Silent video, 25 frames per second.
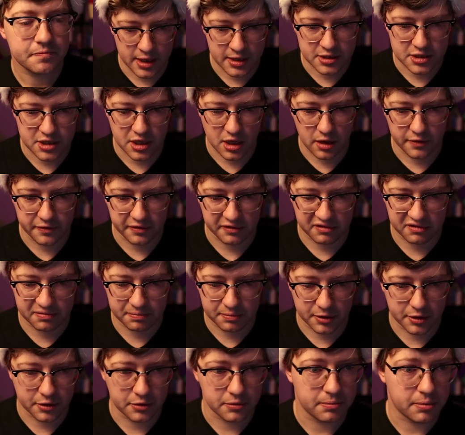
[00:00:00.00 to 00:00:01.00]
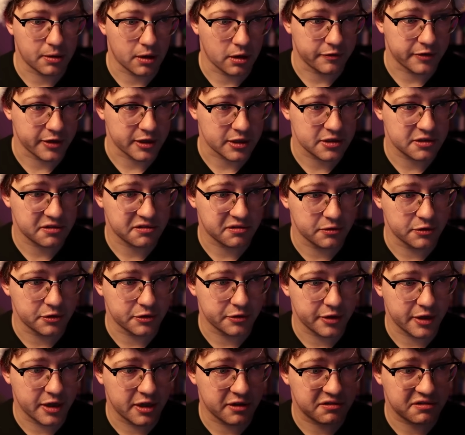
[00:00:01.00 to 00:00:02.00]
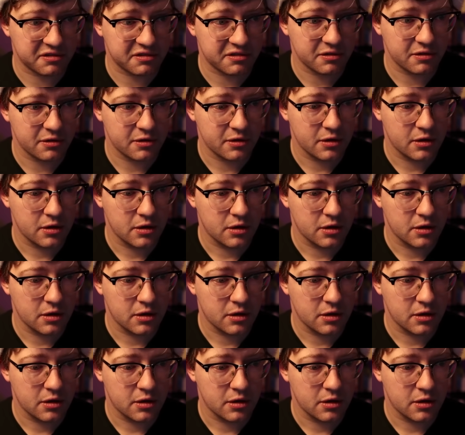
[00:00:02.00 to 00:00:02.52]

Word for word: int of explode. Perfect. So we'll do this.